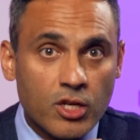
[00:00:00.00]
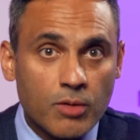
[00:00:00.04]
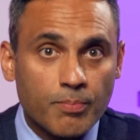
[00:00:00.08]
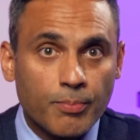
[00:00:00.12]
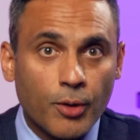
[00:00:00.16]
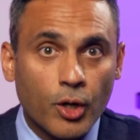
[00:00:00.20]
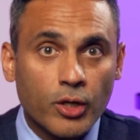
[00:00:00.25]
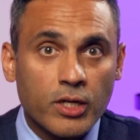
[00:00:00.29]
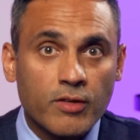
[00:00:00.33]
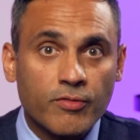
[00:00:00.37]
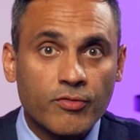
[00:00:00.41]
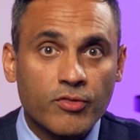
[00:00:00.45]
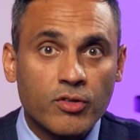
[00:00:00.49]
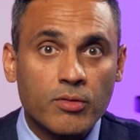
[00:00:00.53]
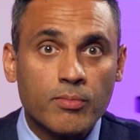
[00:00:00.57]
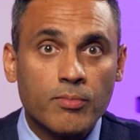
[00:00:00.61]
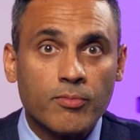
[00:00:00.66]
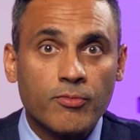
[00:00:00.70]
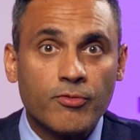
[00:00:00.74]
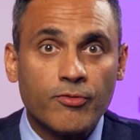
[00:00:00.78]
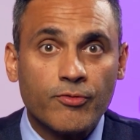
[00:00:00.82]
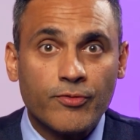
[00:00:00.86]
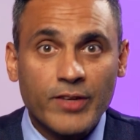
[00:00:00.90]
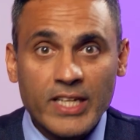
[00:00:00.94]
your body
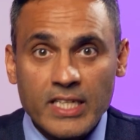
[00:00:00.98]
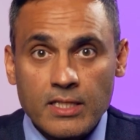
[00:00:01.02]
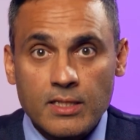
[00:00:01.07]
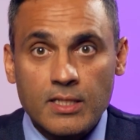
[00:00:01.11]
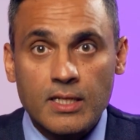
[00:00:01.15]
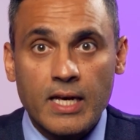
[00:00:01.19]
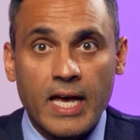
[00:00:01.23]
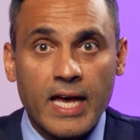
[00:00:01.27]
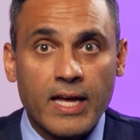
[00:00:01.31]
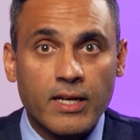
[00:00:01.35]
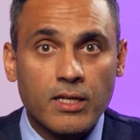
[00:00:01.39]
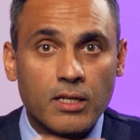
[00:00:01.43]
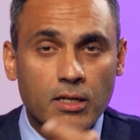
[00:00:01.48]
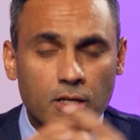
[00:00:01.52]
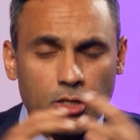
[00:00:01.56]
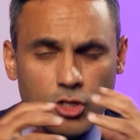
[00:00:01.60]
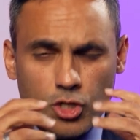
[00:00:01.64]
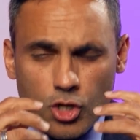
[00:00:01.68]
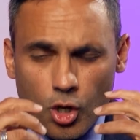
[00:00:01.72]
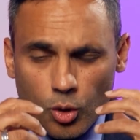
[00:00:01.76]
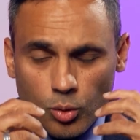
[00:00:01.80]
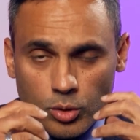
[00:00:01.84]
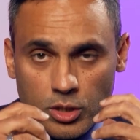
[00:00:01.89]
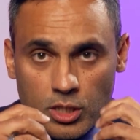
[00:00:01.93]
from feet to head.
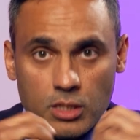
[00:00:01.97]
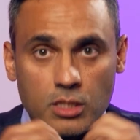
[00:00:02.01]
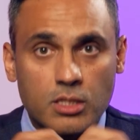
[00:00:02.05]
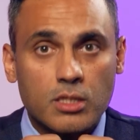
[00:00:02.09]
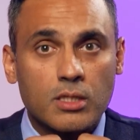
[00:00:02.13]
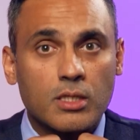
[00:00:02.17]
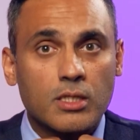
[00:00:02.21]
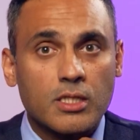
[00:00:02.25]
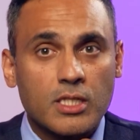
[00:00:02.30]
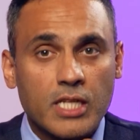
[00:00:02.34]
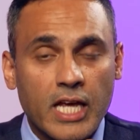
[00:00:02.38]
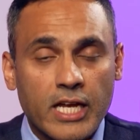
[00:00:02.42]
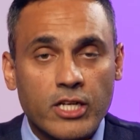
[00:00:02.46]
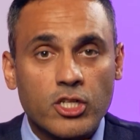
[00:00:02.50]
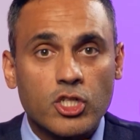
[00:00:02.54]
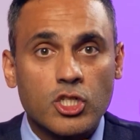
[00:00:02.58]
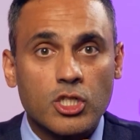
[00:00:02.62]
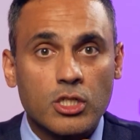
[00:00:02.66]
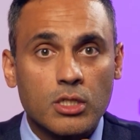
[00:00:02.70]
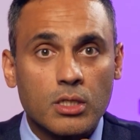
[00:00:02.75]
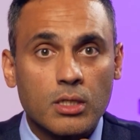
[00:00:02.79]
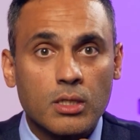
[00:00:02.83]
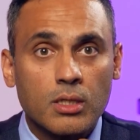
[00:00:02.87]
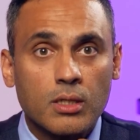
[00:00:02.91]
Notice the
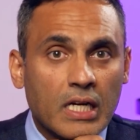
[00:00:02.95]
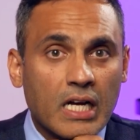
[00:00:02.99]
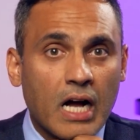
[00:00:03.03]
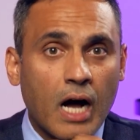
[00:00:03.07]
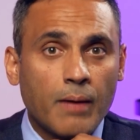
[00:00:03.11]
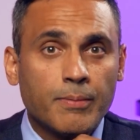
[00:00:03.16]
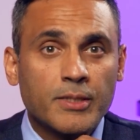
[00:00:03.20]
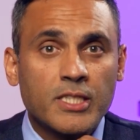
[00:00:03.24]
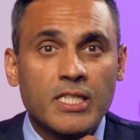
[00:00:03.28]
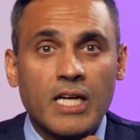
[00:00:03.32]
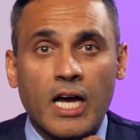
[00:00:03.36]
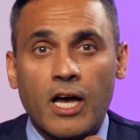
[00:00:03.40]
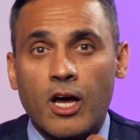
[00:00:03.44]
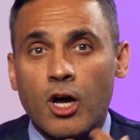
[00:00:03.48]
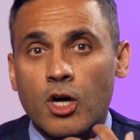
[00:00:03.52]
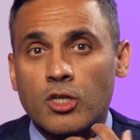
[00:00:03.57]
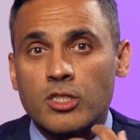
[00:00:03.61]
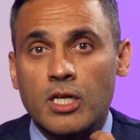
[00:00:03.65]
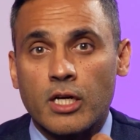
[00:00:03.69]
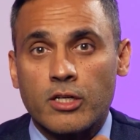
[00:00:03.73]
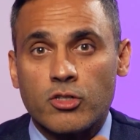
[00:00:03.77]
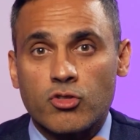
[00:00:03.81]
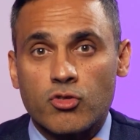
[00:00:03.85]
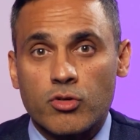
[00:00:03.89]
tension. Carbon
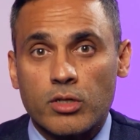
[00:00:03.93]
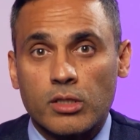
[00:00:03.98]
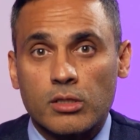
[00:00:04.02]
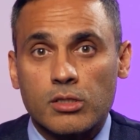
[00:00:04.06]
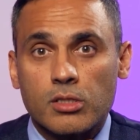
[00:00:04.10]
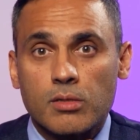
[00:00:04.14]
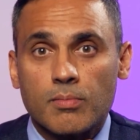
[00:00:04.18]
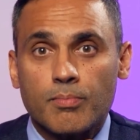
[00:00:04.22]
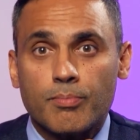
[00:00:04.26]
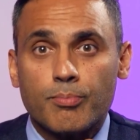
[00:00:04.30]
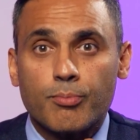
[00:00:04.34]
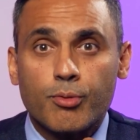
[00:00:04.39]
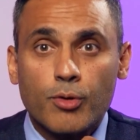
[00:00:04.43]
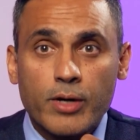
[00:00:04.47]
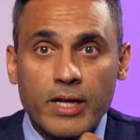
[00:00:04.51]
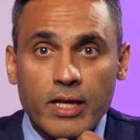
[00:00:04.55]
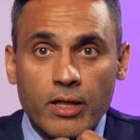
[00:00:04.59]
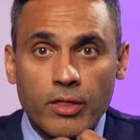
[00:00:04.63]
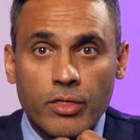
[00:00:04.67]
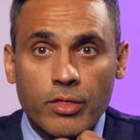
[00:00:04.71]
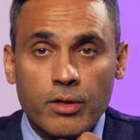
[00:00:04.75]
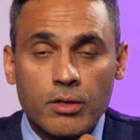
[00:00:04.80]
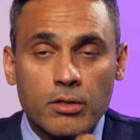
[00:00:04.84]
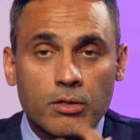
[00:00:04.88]
dioxide drills.
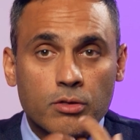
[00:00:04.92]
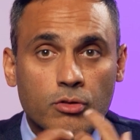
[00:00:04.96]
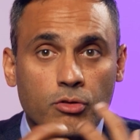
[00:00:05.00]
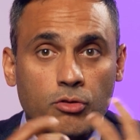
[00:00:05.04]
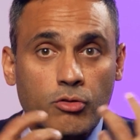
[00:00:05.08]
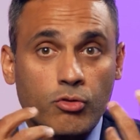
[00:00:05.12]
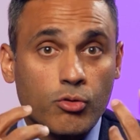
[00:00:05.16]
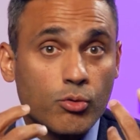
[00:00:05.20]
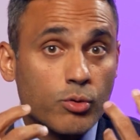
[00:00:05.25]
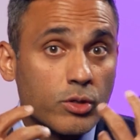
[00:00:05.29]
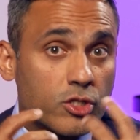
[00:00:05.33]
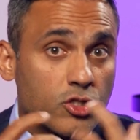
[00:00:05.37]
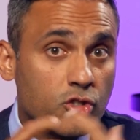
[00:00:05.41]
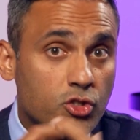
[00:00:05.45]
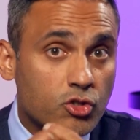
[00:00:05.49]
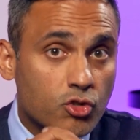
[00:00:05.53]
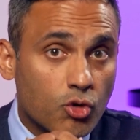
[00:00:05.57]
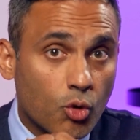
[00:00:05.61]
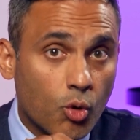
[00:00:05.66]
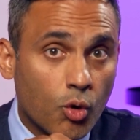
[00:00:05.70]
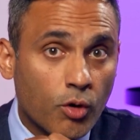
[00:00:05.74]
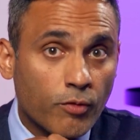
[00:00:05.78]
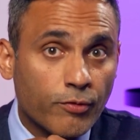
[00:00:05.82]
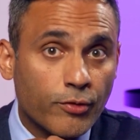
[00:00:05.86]
Breathe through a
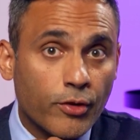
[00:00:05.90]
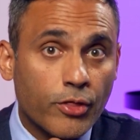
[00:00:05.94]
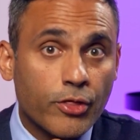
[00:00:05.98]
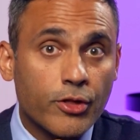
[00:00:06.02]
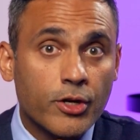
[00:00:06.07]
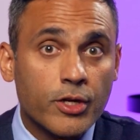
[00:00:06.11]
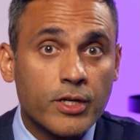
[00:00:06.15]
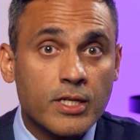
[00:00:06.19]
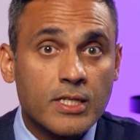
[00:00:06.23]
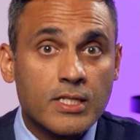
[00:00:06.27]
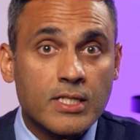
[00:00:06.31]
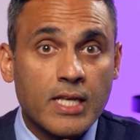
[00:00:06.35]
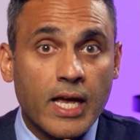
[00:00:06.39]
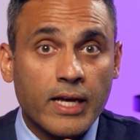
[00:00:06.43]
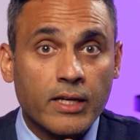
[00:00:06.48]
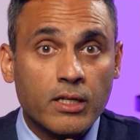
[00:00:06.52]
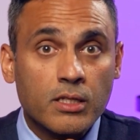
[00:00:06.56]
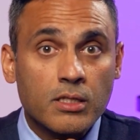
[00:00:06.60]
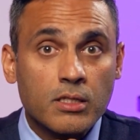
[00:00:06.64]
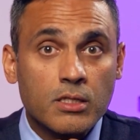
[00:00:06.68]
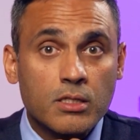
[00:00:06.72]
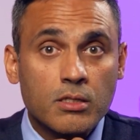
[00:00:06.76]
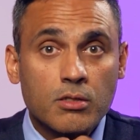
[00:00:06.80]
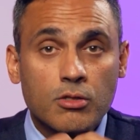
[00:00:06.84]
straw for 30
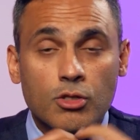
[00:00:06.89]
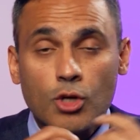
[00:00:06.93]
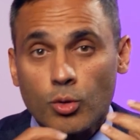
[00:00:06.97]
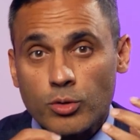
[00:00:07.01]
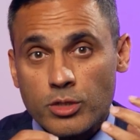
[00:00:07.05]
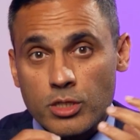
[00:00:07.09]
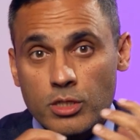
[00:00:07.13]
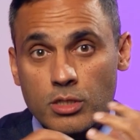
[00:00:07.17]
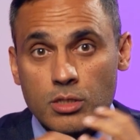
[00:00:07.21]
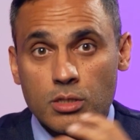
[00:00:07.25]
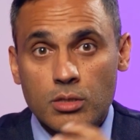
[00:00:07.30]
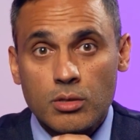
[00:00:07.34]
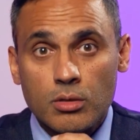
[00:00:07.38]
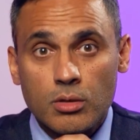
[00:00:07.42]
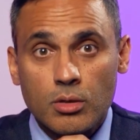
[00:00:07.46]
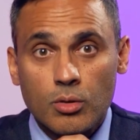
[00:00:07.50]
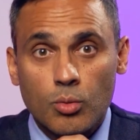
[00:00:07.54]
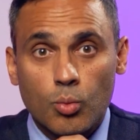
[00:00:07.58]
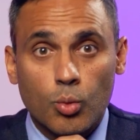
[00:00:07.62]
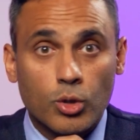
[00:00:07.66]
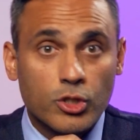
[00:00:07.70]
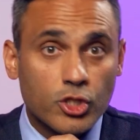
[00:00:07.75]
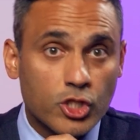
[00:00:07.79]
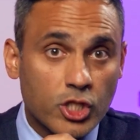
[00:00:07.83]
seconds. Notice
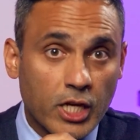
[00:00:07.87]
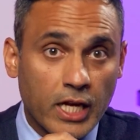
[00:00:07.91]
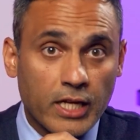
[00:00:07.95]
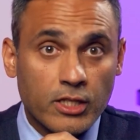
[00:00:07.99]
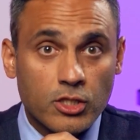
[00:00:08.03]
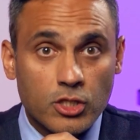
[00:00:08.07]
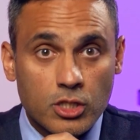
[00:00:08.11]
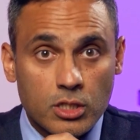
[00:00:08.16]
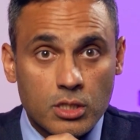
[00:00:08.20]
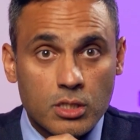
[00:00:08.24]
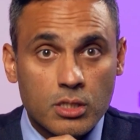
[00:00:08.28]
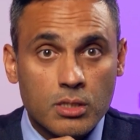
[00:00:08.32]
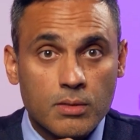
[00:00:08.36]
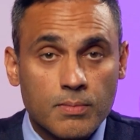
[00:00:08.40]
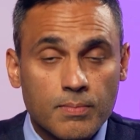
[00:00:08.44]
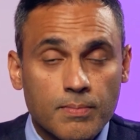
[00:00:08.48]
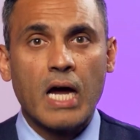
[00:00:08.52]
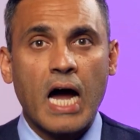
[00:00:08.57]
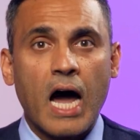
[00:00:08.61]
what changes.